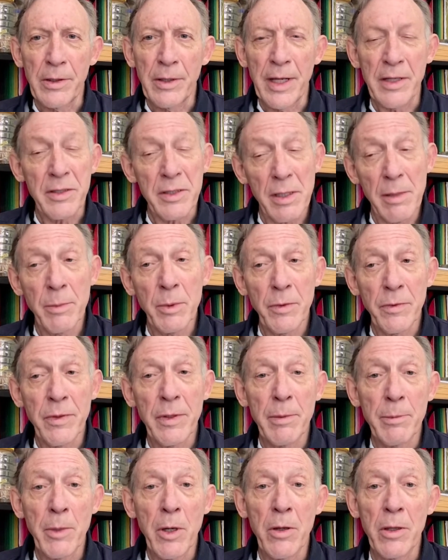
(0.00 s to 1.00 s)
and some of
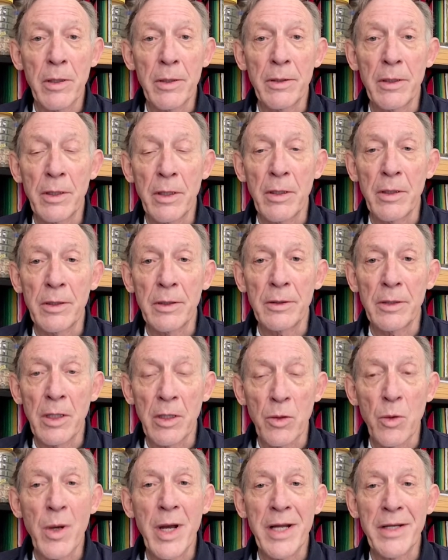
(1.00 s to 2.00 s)
them are
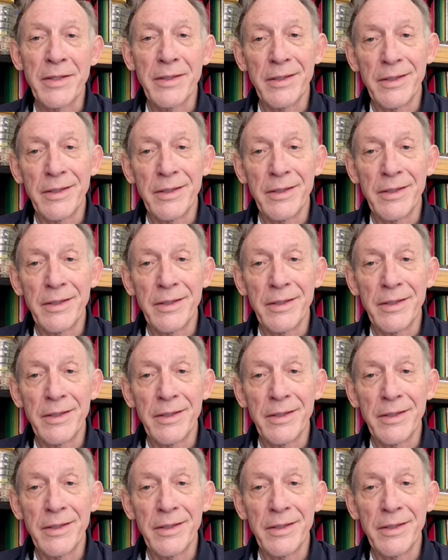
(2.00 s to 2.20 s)
quite,